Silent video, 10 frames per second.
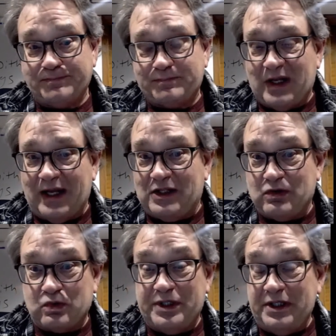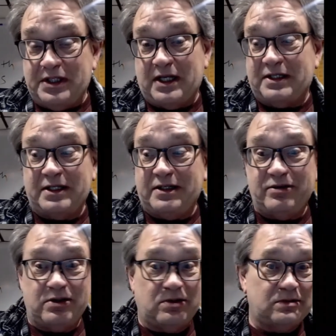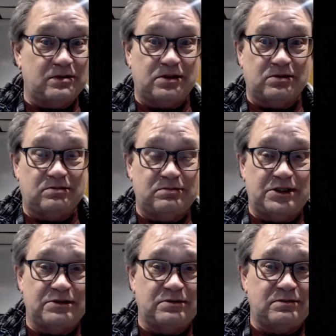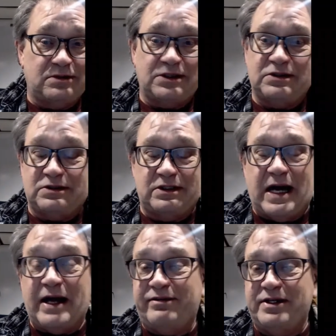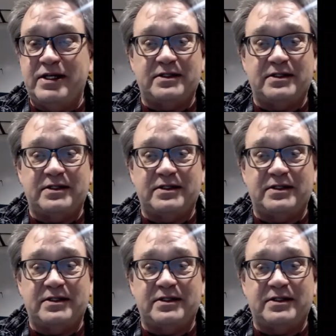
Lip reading: it's really not that difficult. So here, let's dive in.